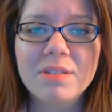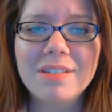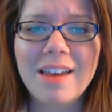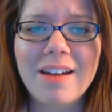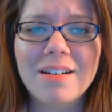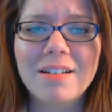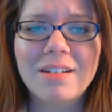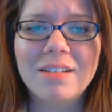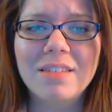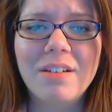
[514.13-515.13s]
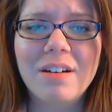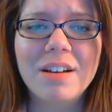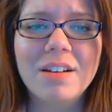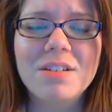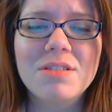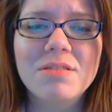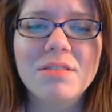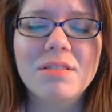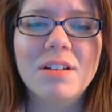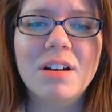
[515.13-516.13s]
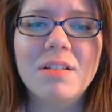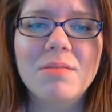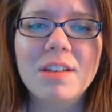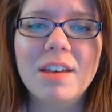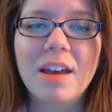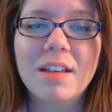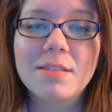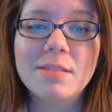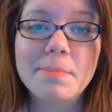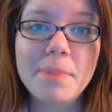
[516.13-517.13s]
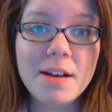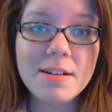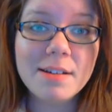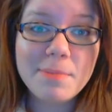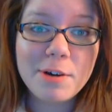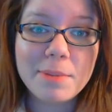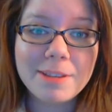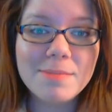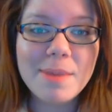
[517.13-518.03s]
Kara threatening to shoot Laura, we get some bonding moments.